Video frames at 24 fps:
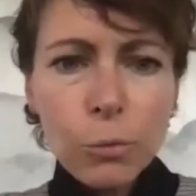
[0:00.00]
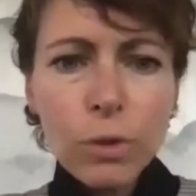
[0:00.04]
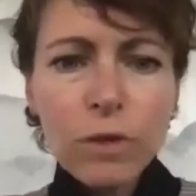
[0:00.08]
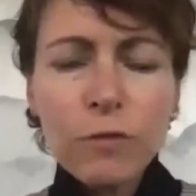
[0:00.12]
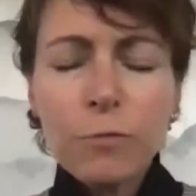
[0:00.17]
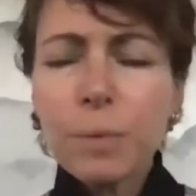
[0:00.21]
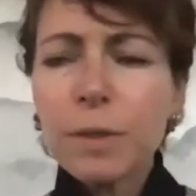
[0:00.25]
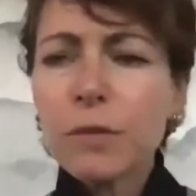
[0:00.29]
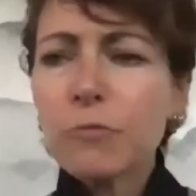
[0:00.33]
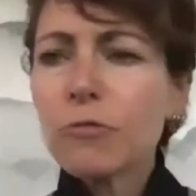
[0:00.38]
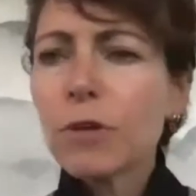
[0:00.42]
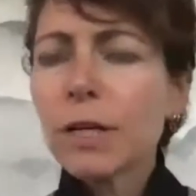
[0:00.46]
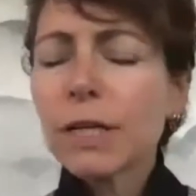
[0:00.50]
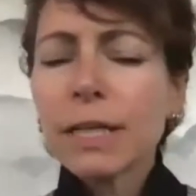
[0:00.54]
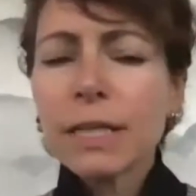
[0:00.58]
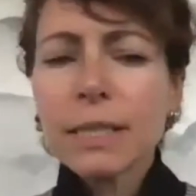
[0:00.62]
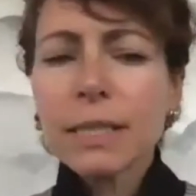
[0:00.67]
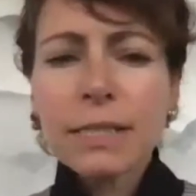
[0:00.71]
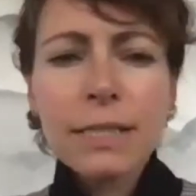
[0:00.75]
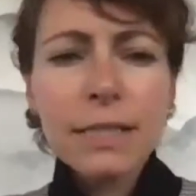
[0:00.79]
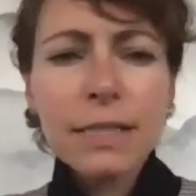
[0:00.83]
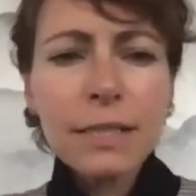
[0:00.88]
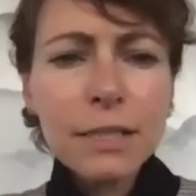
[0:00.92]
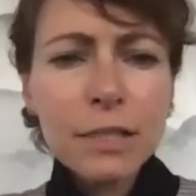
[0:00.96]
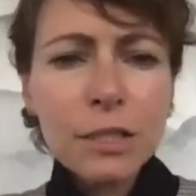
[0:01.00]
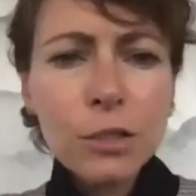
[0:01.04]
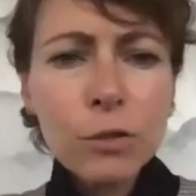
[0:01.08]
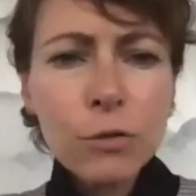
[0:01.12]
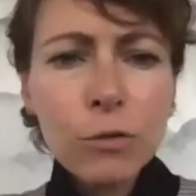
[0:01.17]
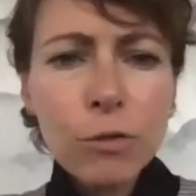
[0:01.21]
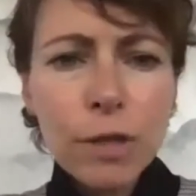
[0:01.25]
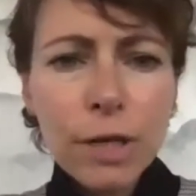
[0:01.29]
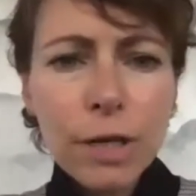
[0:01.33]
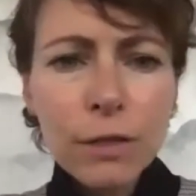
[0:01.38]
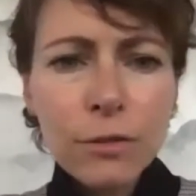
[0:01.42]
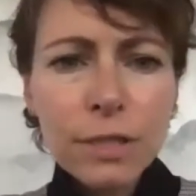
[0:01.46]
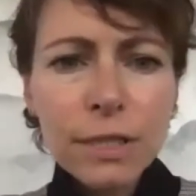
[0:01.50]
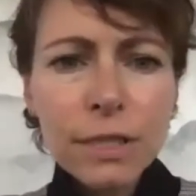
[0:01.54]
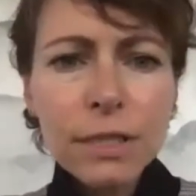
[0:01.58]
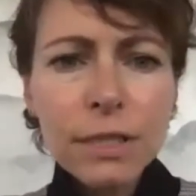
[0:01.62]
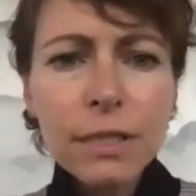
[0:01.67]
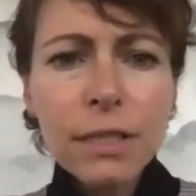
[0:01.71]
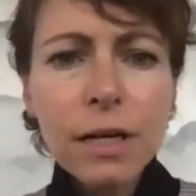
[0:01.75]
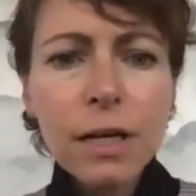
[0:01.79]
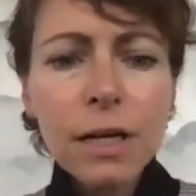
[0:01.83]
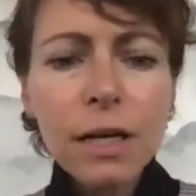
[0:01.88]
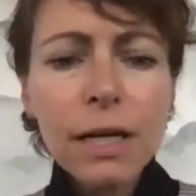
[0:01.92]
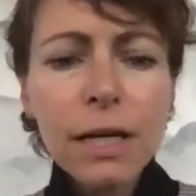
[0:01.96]
We've been running it since
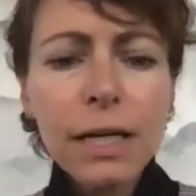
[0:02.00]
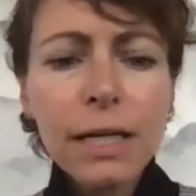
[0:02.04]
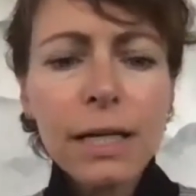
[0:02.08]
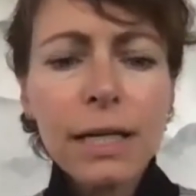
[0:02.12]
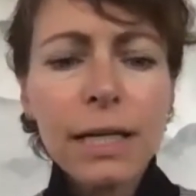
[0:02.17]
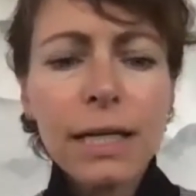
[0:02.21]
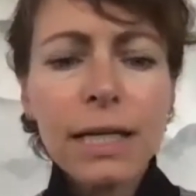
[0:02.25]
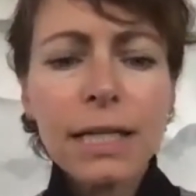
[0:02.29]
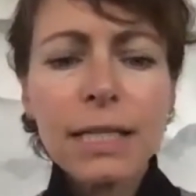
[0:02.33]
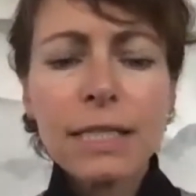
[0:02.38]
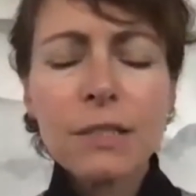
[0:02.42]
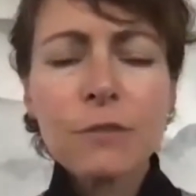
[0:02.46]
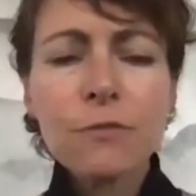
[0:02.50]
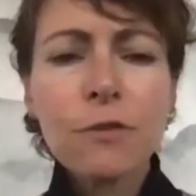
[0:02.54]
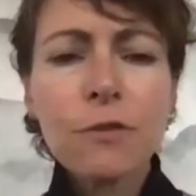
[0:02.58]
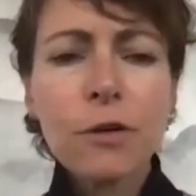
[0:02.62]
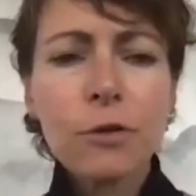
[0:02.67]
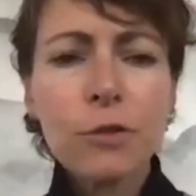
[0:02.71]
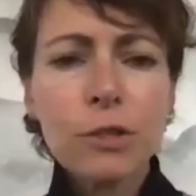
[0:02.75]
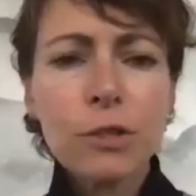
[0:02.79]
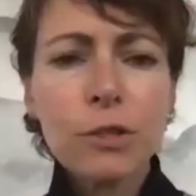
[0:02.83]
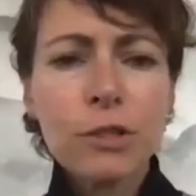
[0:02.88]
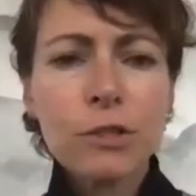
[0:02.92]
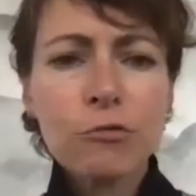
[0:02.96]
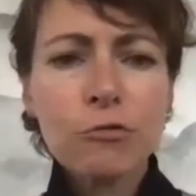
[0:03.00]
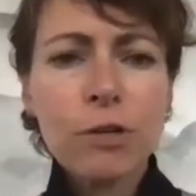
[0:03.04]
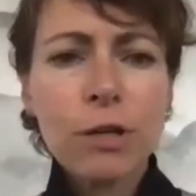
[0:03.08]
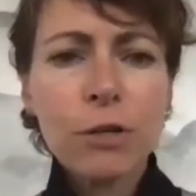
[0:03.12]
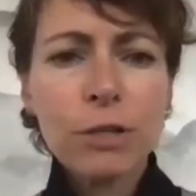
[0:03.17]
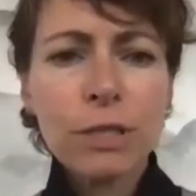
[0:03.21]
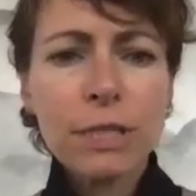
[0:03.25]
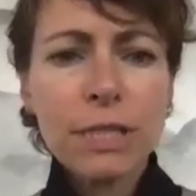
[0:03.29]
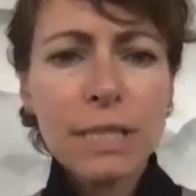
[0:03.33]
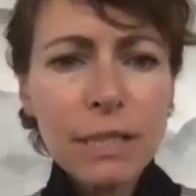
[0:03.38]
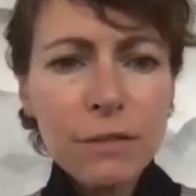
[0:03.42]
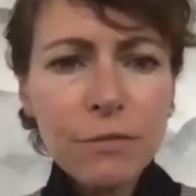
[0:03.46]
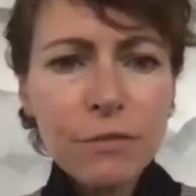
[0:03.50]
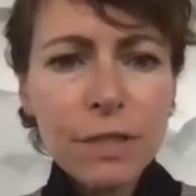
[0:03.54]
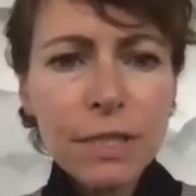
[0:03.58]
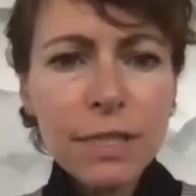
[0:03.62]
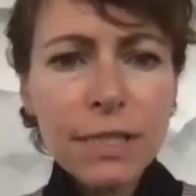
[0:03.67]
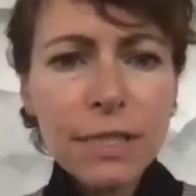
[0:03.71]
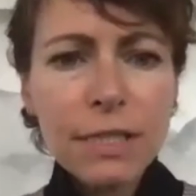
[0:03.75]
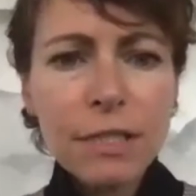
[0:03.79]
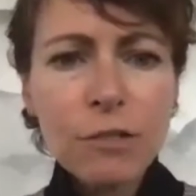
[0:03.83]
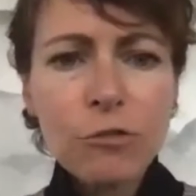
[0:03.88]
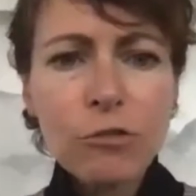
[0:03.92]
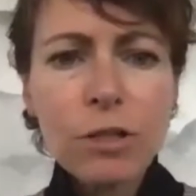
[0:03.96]
2009. It's focused around a TV
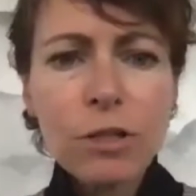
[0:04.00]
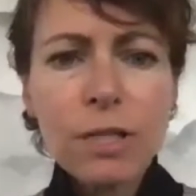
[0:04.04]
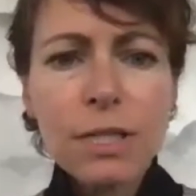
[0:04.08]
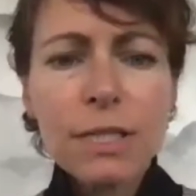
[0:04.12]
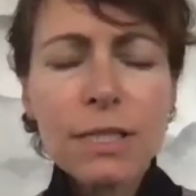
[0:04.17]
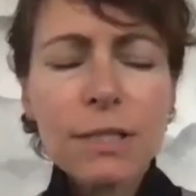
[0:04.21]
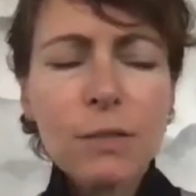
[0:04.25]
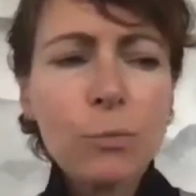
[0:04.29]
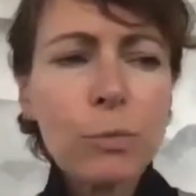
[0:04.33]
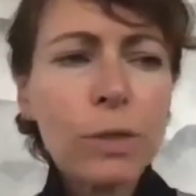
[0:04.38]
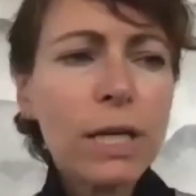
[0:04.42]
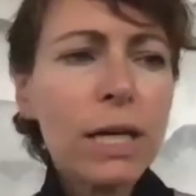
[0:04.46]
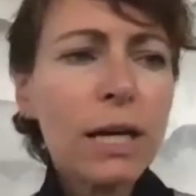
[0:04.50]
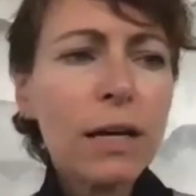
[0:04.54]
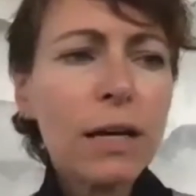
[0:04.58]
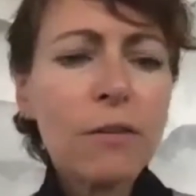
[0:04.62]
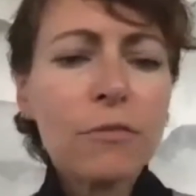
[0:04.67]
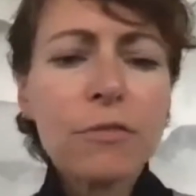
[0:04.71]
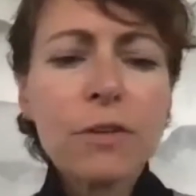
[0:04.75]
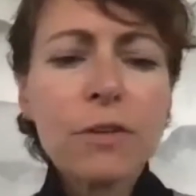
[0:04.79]
series, and we have